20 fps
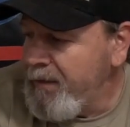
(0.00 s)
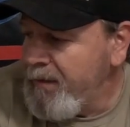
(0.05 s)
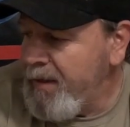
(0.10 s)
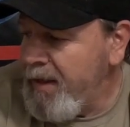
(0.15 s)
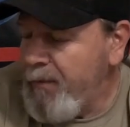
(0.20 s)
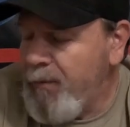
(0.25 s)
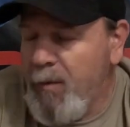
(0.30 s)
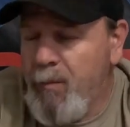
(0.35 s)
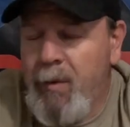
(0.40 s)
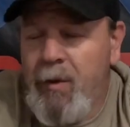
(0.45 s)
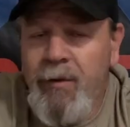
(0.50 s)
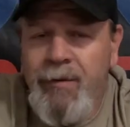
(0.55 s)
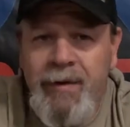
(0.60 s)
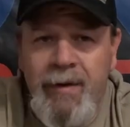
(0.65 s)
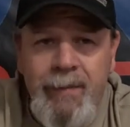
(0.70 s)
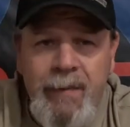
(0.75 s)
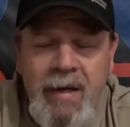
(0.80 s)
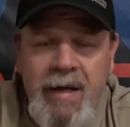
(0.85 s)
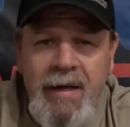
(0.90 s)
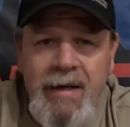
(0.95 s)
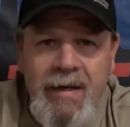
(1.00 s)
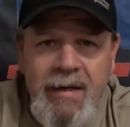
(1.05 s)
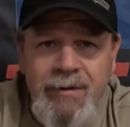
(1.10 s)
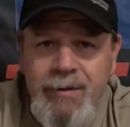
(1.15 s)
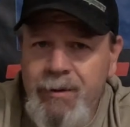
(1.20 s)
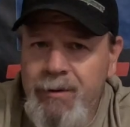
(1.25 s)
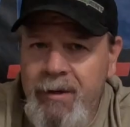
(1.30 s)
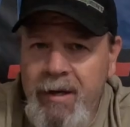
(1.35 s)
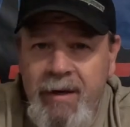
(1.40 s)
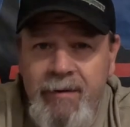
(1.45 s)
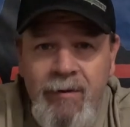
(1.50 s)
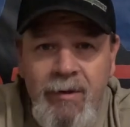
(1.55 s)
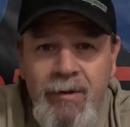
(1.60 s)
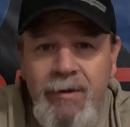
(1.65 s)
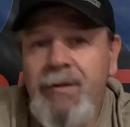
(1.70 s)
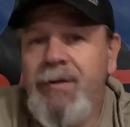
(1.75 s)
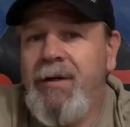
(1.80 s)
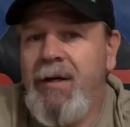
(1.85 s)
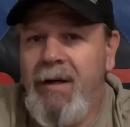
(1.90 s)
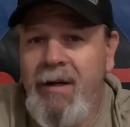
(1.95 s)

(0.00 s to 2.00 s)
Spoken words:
They were both MKS drivers,